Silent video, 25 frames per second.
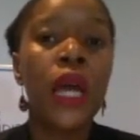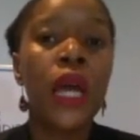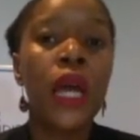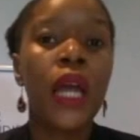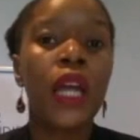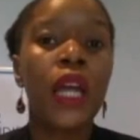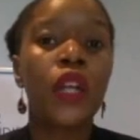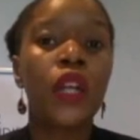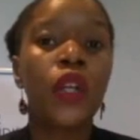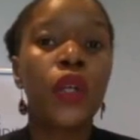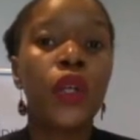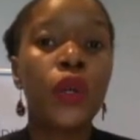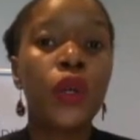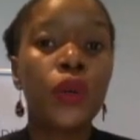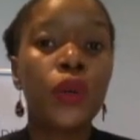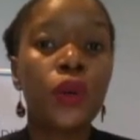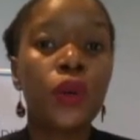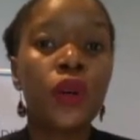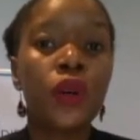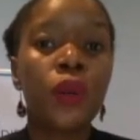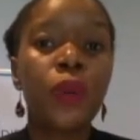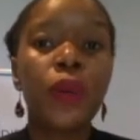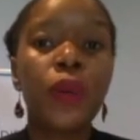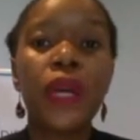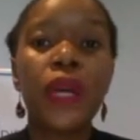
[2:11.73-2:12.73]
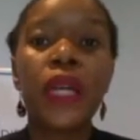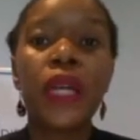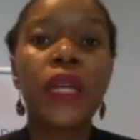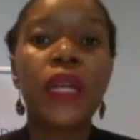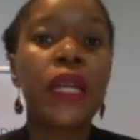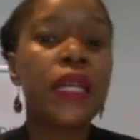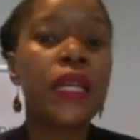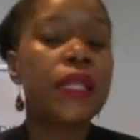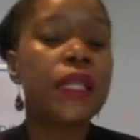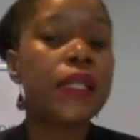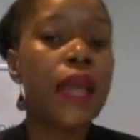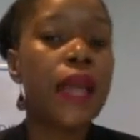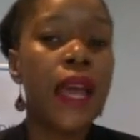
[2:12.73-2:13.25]
in Europe, in
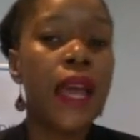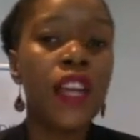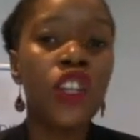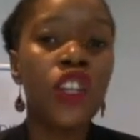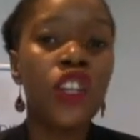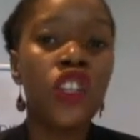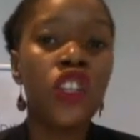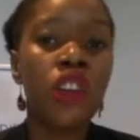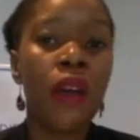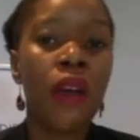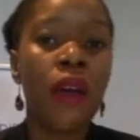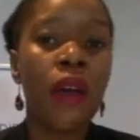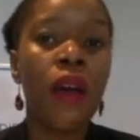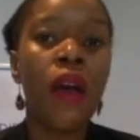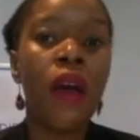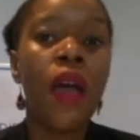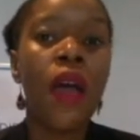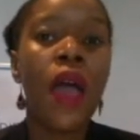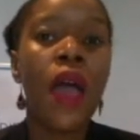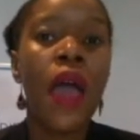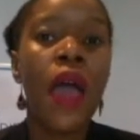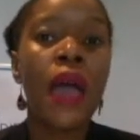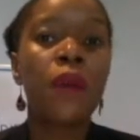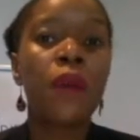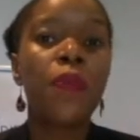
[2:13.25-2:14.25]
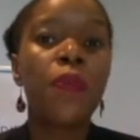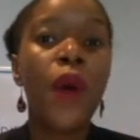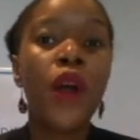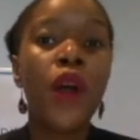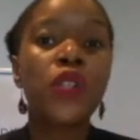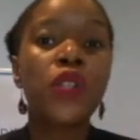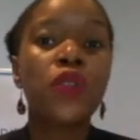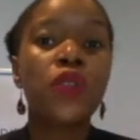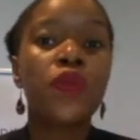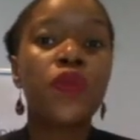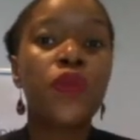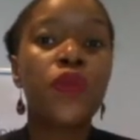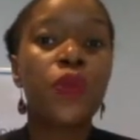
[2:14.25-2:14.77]
East Asia, and
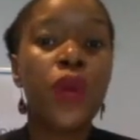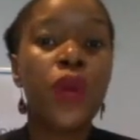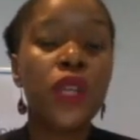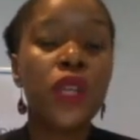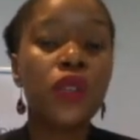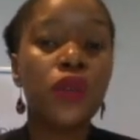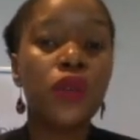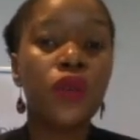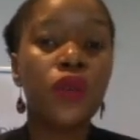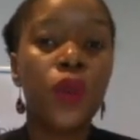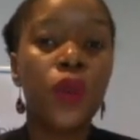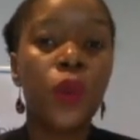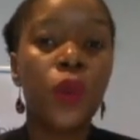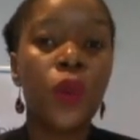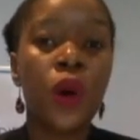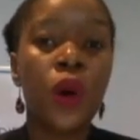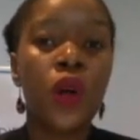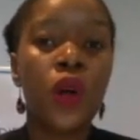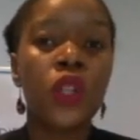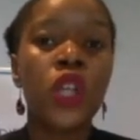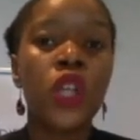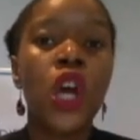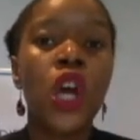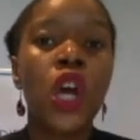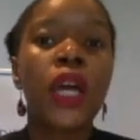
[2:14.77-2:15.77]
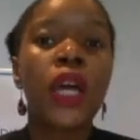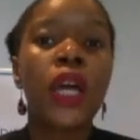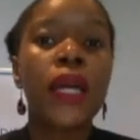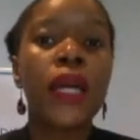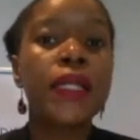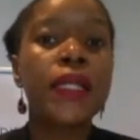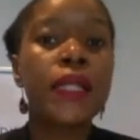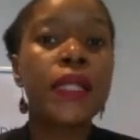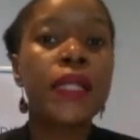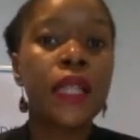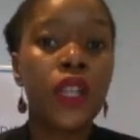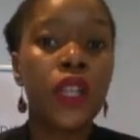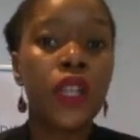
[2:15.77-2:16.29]
parts of the rest of the world,
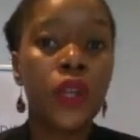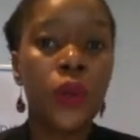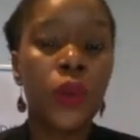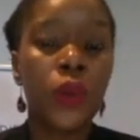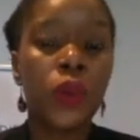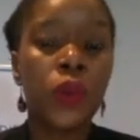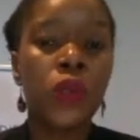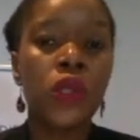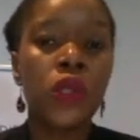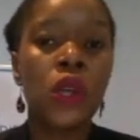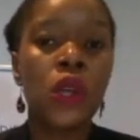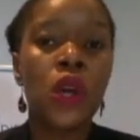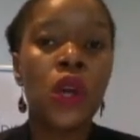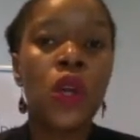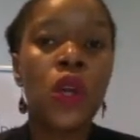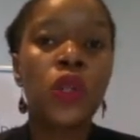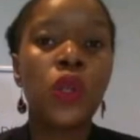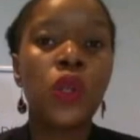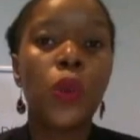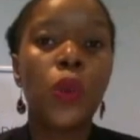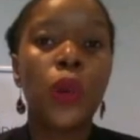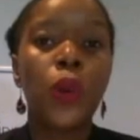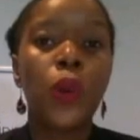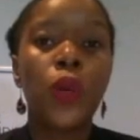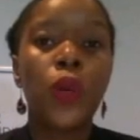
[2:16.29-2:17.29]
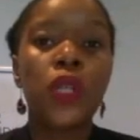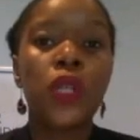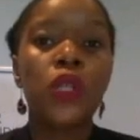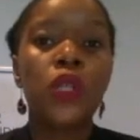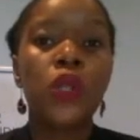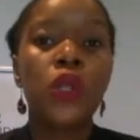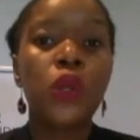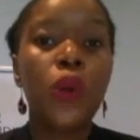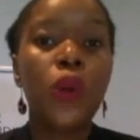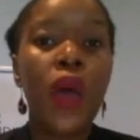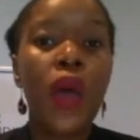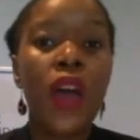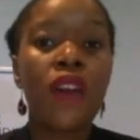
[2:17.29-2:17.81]
continues. So what we
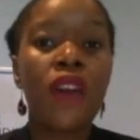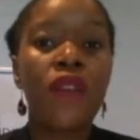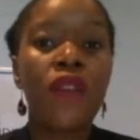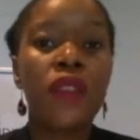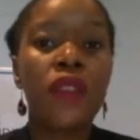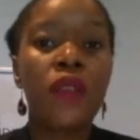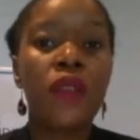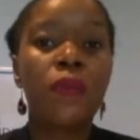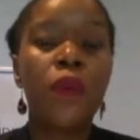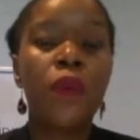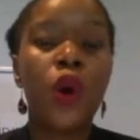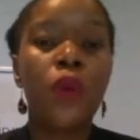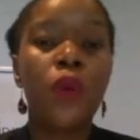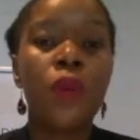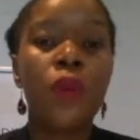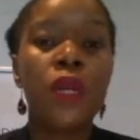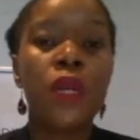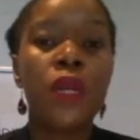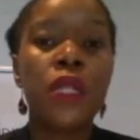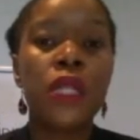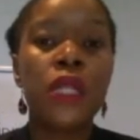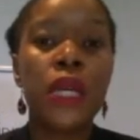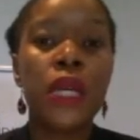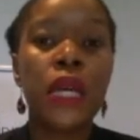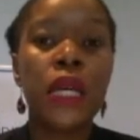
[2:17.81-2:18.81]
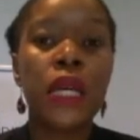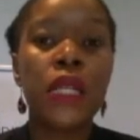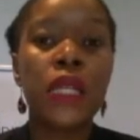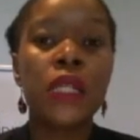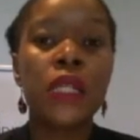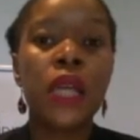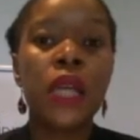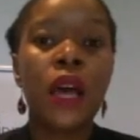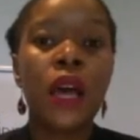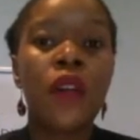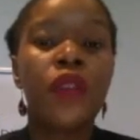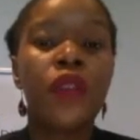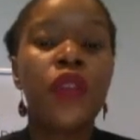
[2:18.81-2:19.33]
do have at the moment is
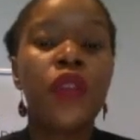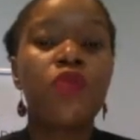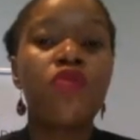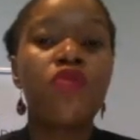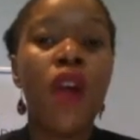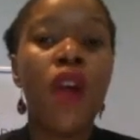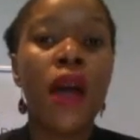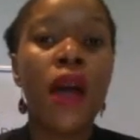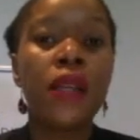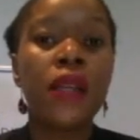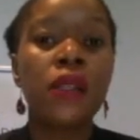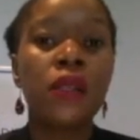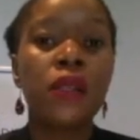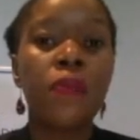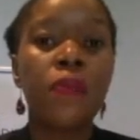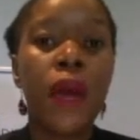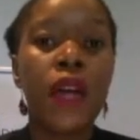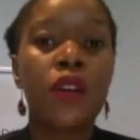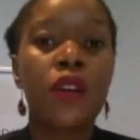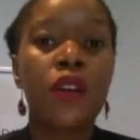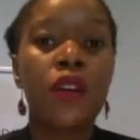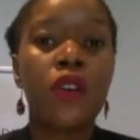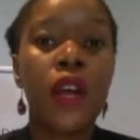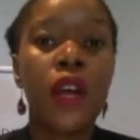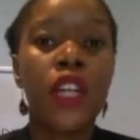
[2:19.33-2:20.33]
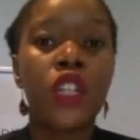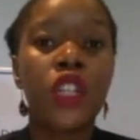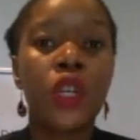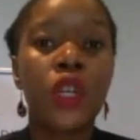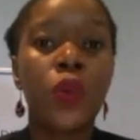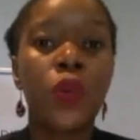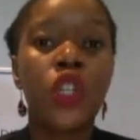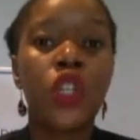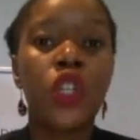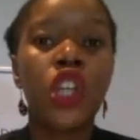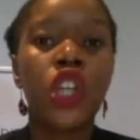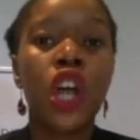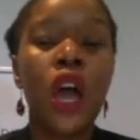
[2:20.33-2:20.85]
the rise in migration,
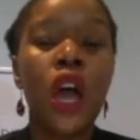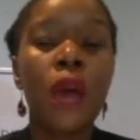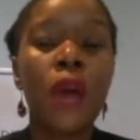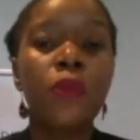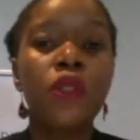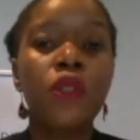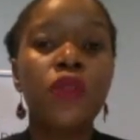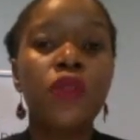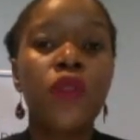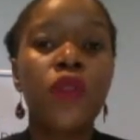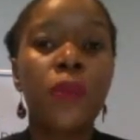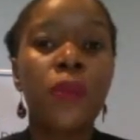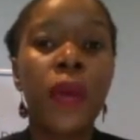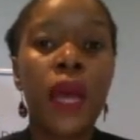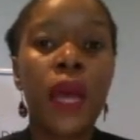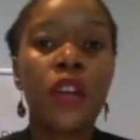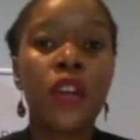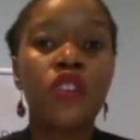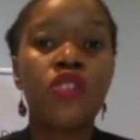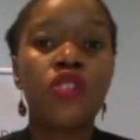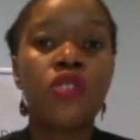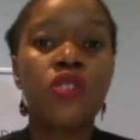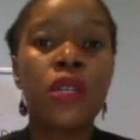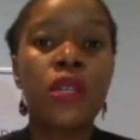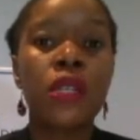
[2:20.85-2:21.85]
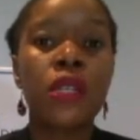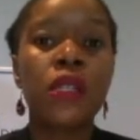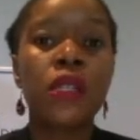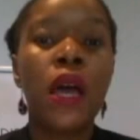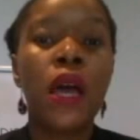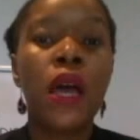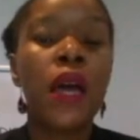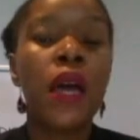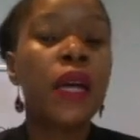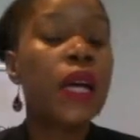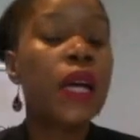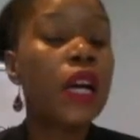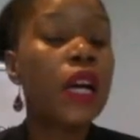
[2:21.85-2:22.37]
which comes from countries
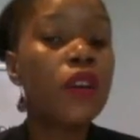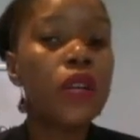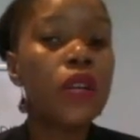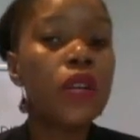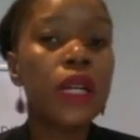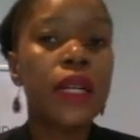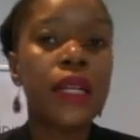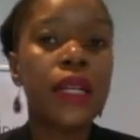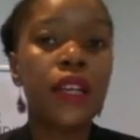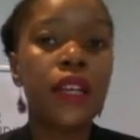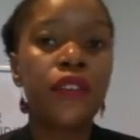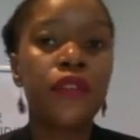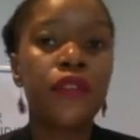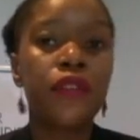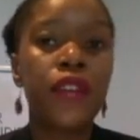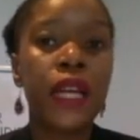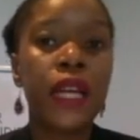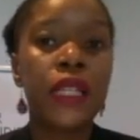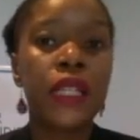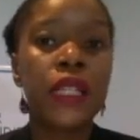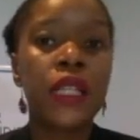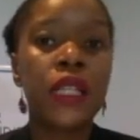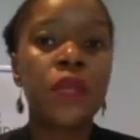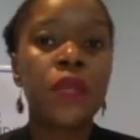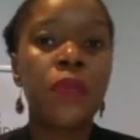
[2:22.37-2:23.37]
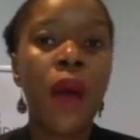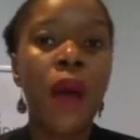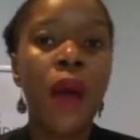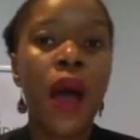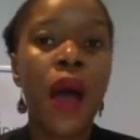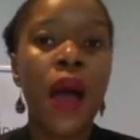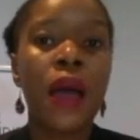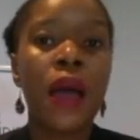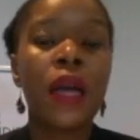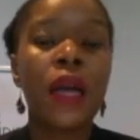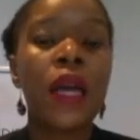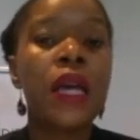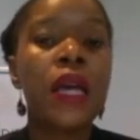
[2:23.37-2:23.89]
currently afflicted
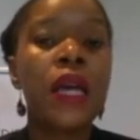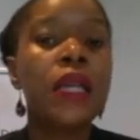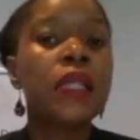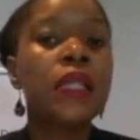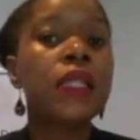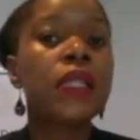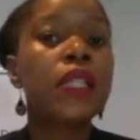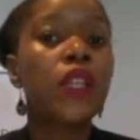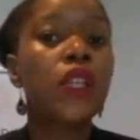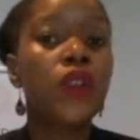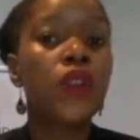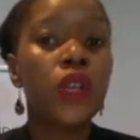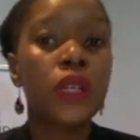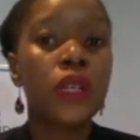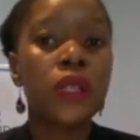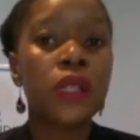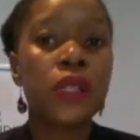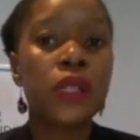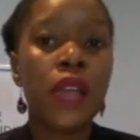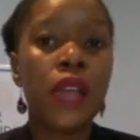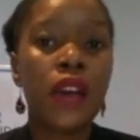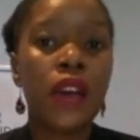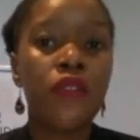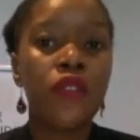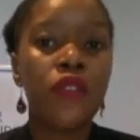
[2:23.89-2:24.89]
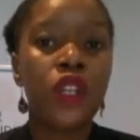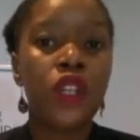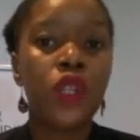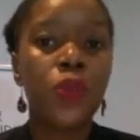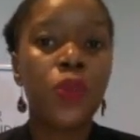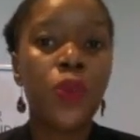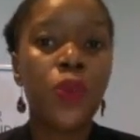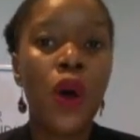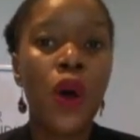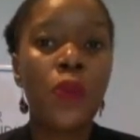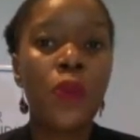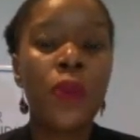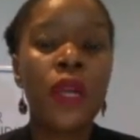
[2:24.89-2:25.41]
by serious governance
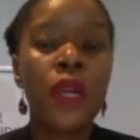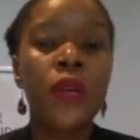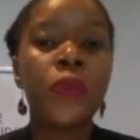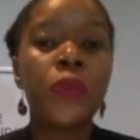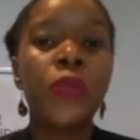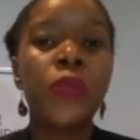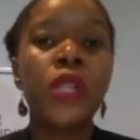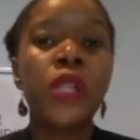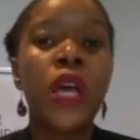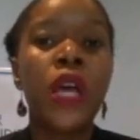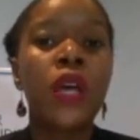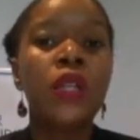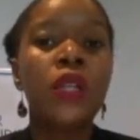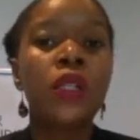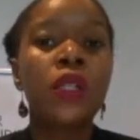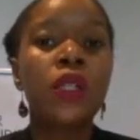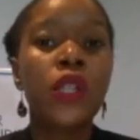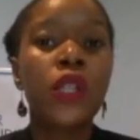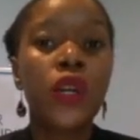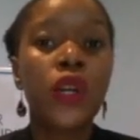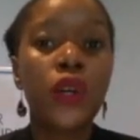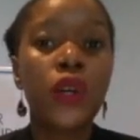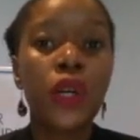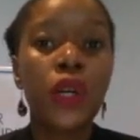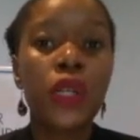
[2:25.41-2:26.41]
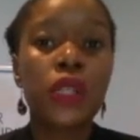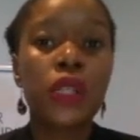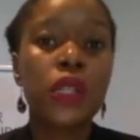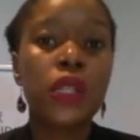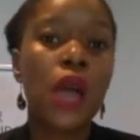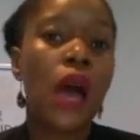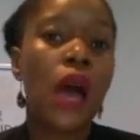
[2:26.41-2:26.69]
problems, serious